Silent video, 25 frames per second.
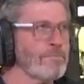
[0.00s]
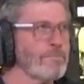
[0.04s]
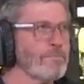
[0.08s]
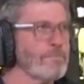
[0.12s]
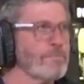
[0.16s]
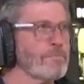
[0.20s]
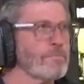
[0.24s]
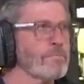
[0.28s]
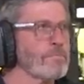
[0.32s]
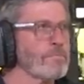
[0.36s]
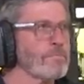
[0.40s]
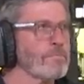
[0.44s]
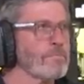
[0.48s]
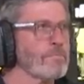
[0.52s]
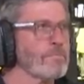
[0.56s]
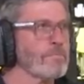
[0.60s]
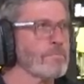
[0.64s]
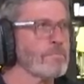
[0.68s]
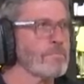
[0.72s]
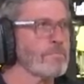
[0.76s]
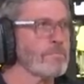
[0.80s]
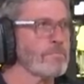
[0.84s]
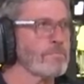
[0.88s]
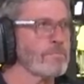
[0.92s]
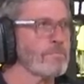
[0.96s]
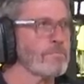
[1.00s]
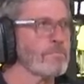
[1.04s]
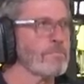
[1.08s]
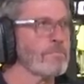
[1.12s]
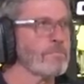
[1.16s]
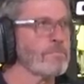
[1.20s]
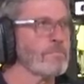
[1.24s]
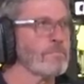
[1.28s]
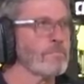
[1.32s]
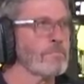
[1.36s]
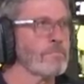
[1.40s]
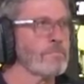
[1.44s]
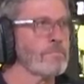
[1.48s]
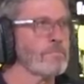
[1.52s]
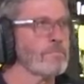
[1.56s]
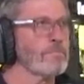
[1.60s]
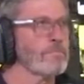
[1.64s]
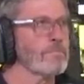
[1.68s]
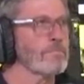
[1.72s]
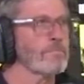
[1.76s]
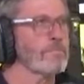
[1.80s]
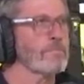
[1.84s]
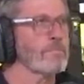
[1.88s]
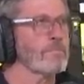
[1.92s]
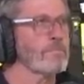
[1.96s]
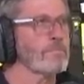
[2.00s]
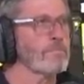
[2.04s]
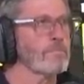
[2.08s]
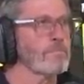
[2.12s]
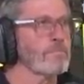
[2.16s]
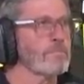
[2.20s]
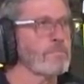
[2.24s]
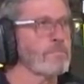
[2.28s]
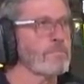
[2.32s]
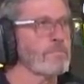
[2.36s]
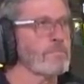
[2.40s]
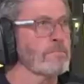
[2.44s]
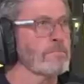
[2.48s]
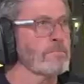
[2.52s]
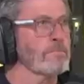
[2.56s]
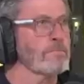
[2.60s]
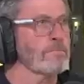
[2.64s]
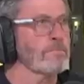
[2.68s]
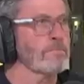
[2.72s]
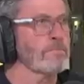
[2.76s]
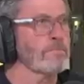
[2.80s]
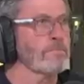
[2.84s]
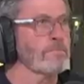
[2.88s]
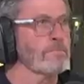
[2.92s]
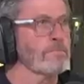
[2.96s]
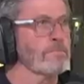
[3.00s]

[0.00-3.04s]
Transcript: (not speaking)